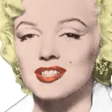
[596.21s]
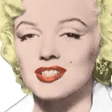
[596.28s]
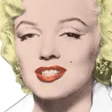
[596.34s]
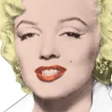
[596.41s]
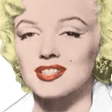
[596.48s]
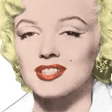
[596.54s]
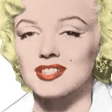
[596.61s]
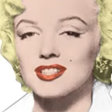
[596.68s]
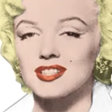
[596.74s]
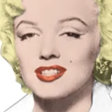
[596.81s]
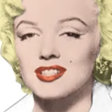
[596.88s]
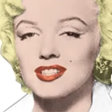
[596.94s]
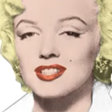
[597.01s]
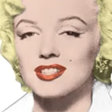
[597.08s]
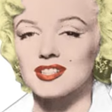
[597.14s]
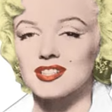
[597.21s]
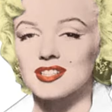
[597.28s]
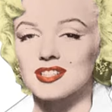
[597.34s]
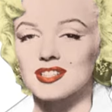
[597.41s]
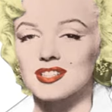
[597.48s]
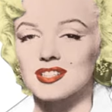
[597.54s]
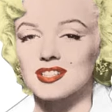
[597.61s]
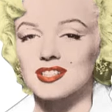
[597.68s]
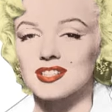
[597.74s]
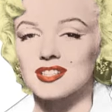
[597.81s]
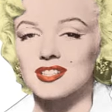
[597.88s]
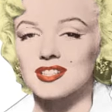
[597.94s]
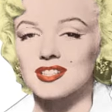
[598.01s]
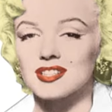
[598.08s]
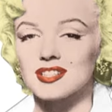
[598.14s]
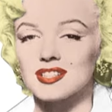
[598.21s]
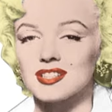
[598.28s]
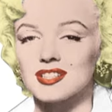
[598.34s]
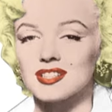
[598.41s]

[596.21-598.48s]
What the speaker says: Okay, there we go. I'll use